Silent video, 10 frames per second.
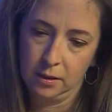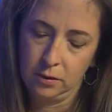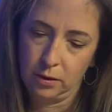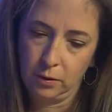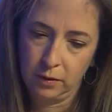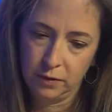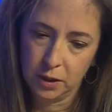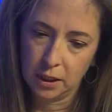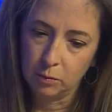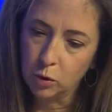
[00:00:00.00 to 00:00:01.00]
So if you're
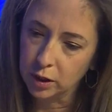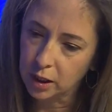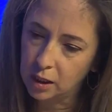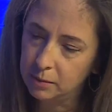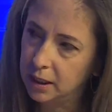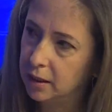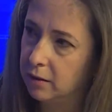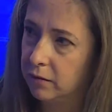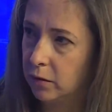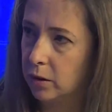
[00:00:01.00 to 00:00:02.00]
getting more
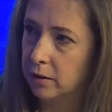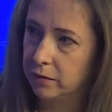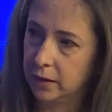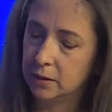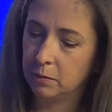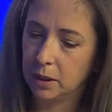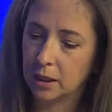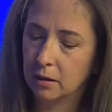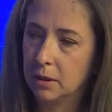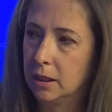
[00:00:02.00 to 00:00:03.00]
accommodative, or if it's
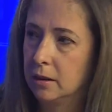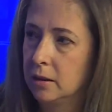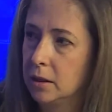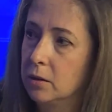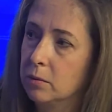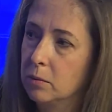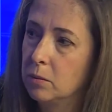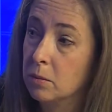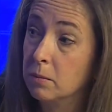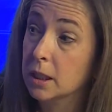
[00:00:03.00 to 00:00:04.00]
becoming,
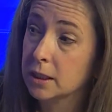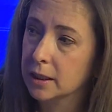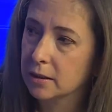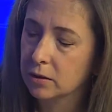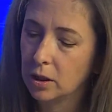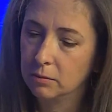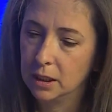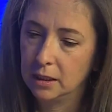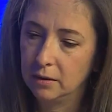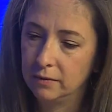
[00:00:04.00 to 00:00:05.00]
much less
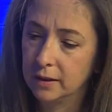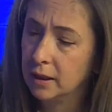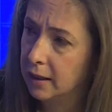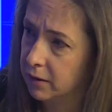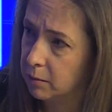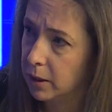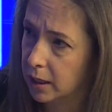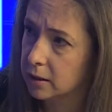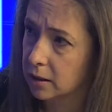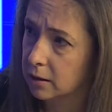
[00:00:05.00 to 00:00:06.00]
accommodative, it'll have an
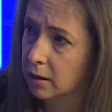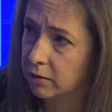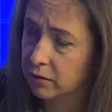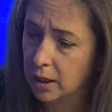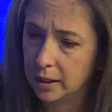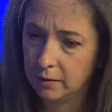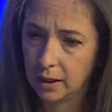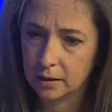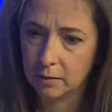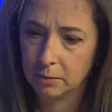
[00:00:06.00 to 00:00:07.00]
impact on a variety of
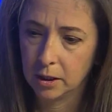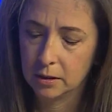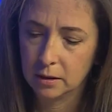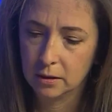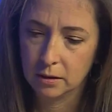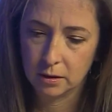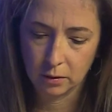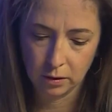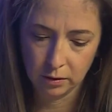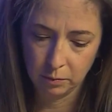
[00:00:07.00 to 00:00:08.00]
asset prices. So
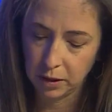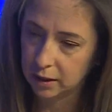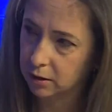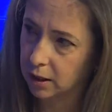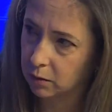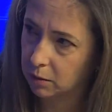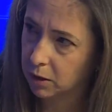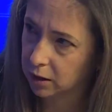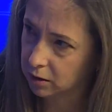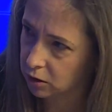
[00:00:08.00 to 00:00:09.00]
it'll impact your equity
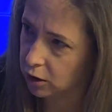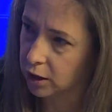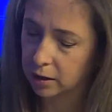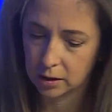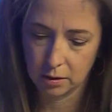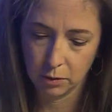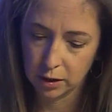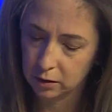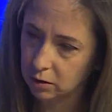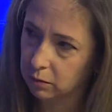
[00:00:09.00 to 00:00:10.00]
markets, your currency
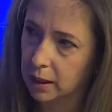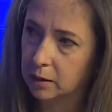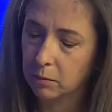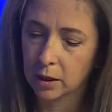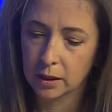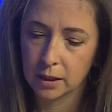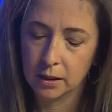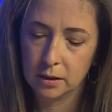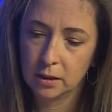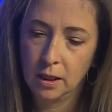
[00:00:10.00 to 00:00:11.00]
markets, your rate
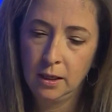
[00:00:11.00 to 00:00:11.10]
markets.